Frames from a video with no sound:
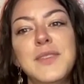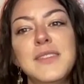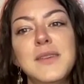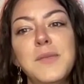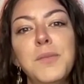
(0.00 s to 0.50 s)

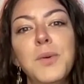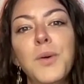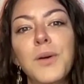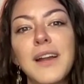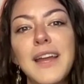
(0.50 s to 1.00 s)
Is it
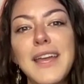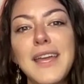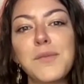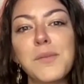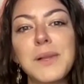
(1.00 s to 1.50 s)

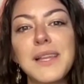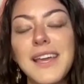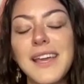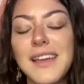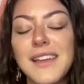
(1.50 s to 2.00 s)
boring and
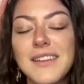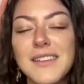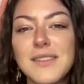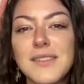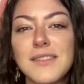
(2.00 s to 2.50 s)

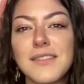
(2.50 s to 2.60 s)
bland?